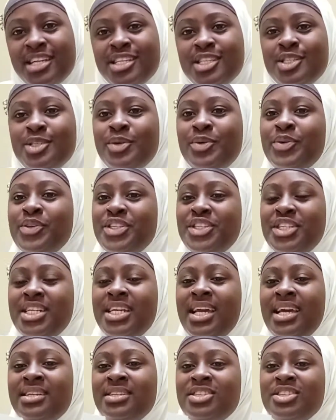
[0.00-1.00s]
so she
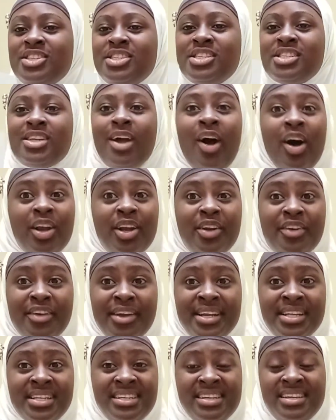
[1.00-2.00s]
can just
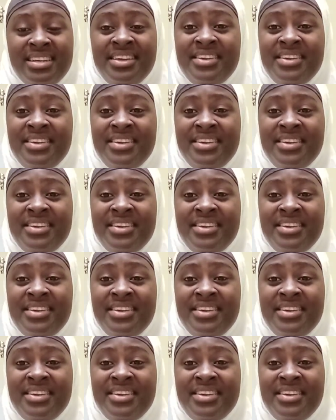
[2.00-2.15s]
cover it,